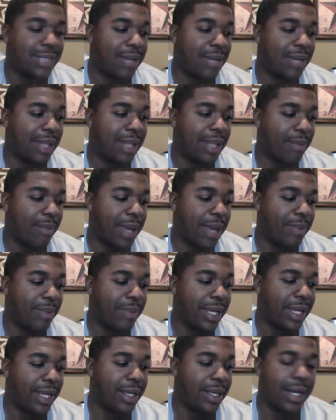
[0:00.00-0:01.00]
that may
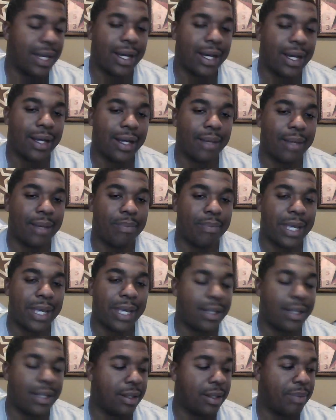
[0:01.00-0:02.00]
be a
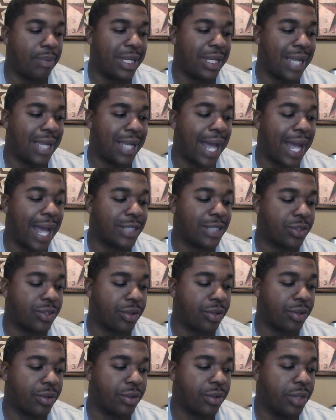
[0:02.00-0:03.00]
bit
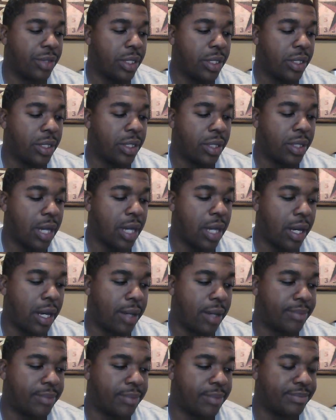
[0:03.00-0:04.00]
nicer.
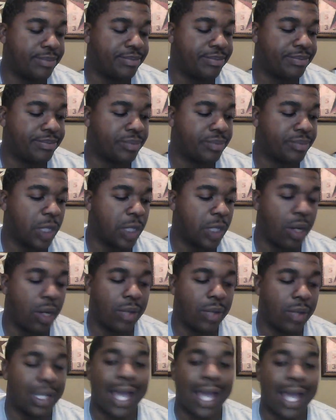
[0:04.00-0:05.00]
Um, you
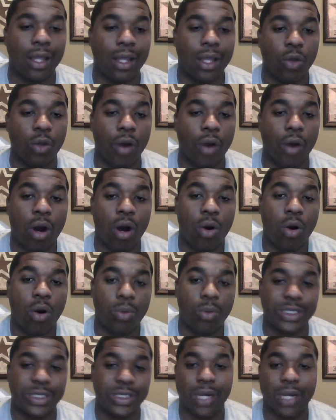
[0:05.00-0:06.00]
know, unlike a Lure
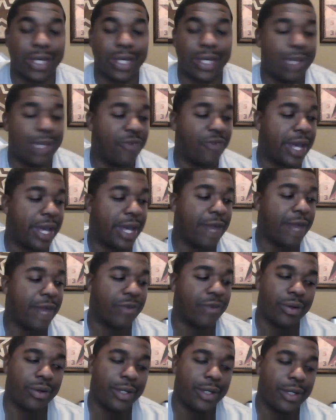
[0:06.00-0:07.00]
Homme, which I'll keep
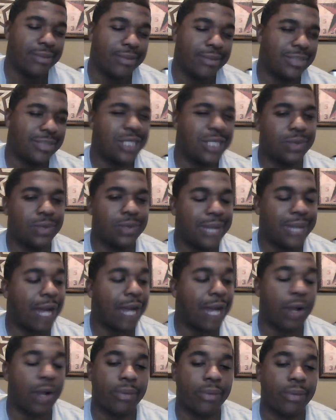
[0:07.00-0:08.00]
forever. This one, I
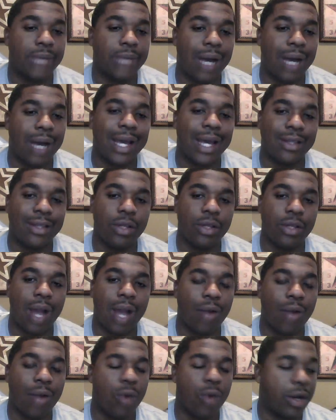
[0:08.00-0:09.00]
don't know. I'll have to, you know,
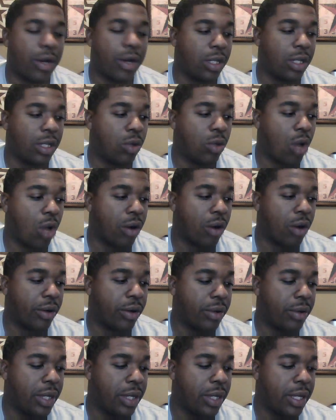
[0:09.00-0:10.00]
I'll wear it a little
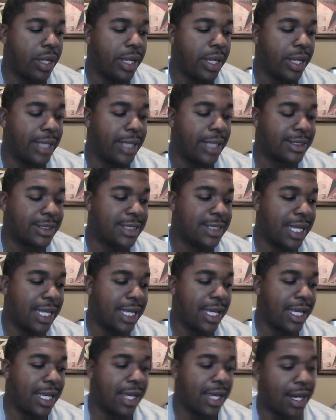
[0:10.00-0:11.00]
longer and
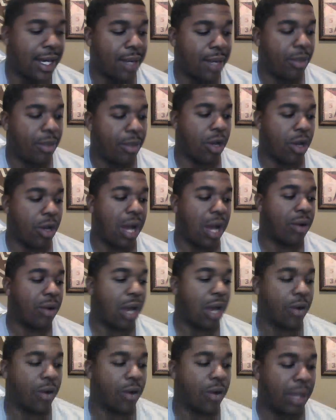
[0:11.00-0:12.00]
see. You know,
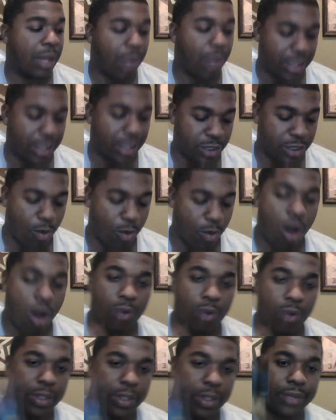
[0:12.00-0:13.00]
I bought the
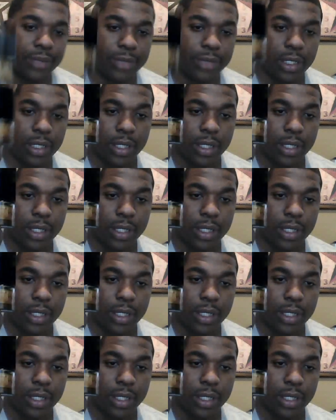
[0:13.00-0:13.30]
small one